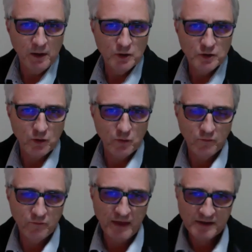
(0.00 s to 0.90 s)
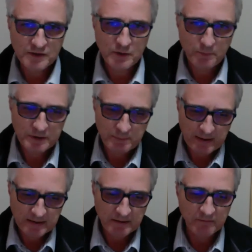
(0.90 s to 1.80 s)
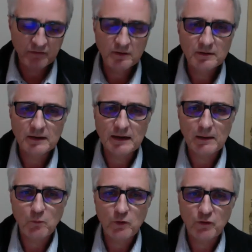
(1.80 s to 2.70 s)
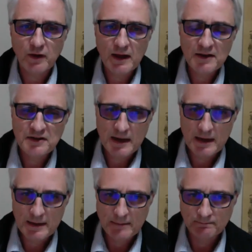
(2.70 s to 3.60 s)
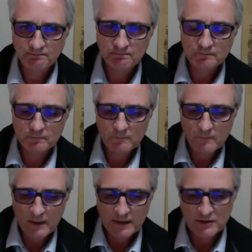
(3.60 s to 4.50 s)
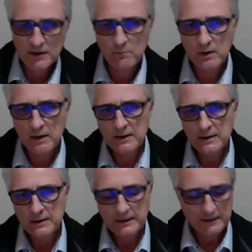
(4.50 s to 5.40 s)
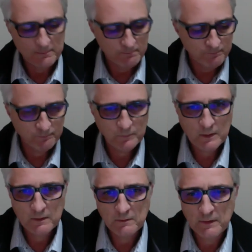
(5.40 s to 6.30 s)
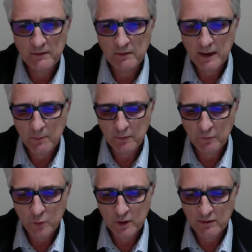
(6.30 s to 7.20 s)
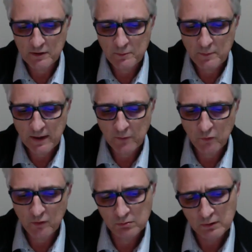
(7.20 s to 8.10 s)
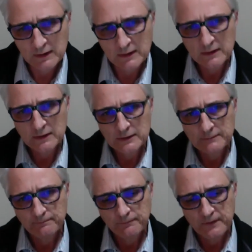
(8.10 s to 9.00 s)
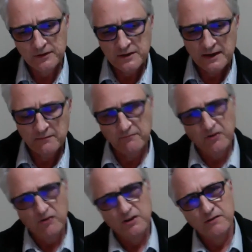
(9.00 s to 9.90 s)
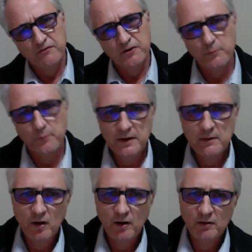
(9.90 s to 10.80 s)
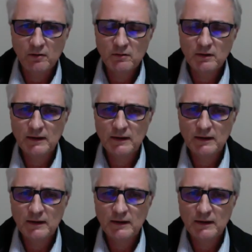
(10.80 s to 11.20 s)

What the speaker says: So that's the perspective with regard to A. Now, we have a couple of queries about, well, is that very different to B, Michael?